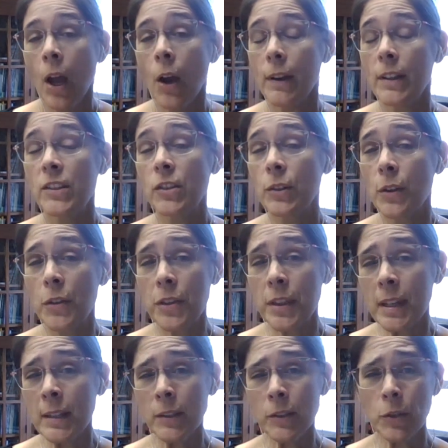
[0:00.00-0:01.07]
All right, so the
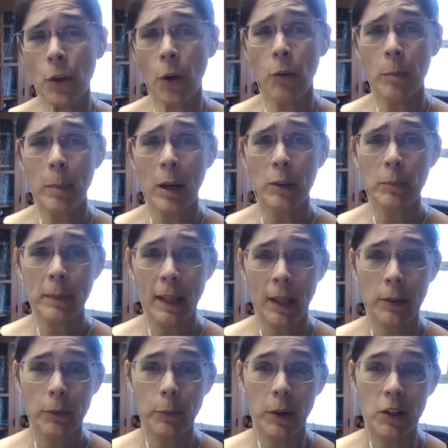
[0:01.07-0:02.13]
thing to know about
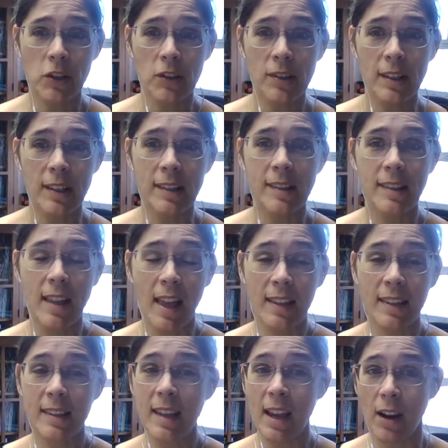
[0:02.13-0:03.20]
plant washes is
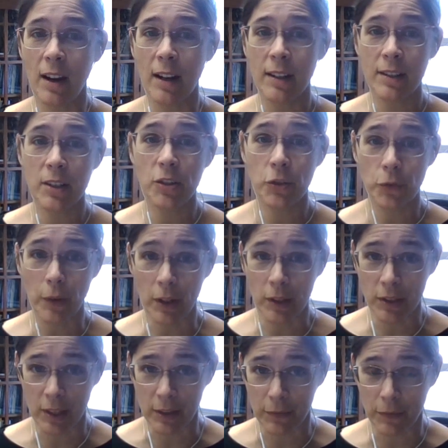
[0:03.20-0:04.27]
that they are
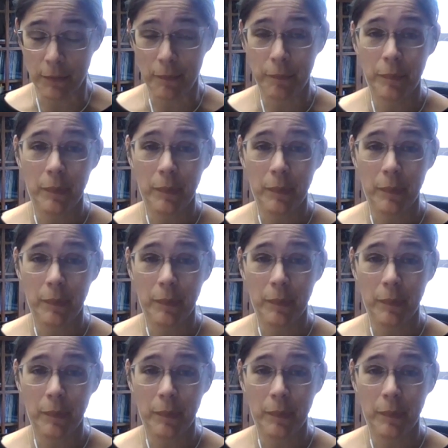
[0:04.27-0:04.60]
destructive.